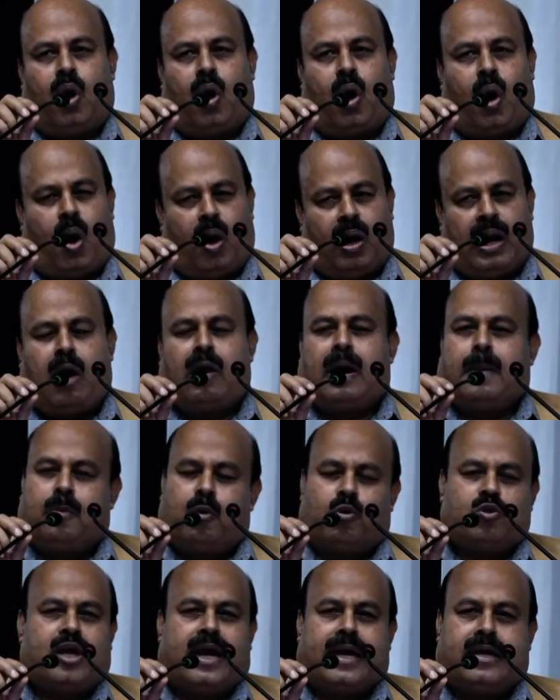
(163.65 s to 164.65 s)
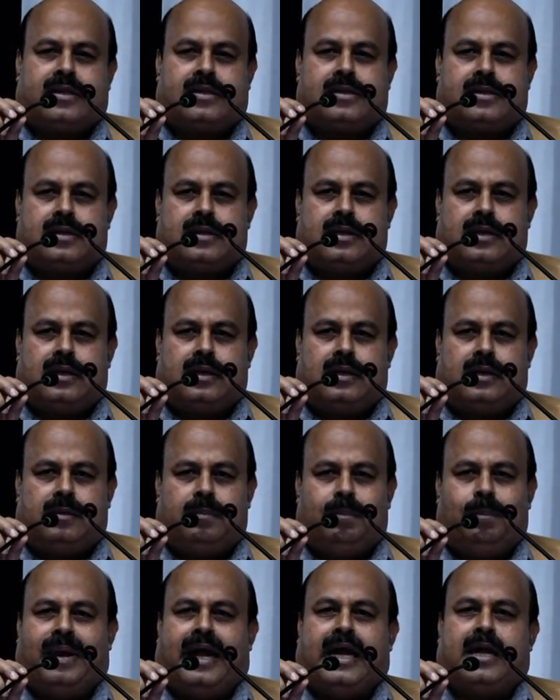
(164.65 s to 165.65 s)
All our projects,
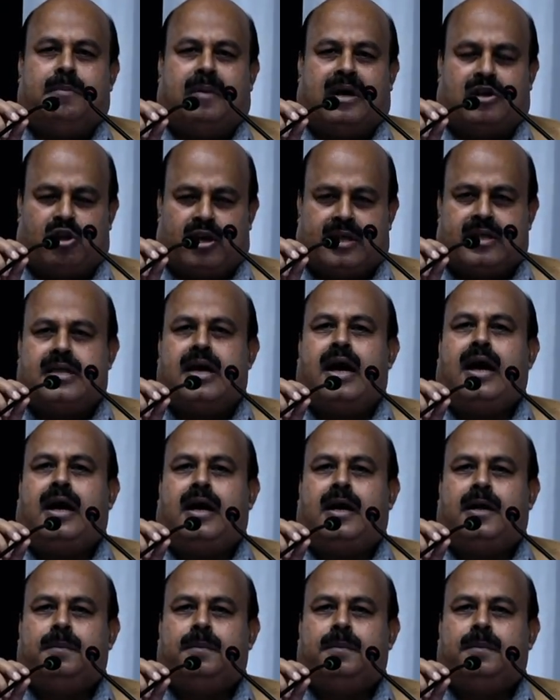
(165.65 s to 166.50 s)
be it Barsingsar,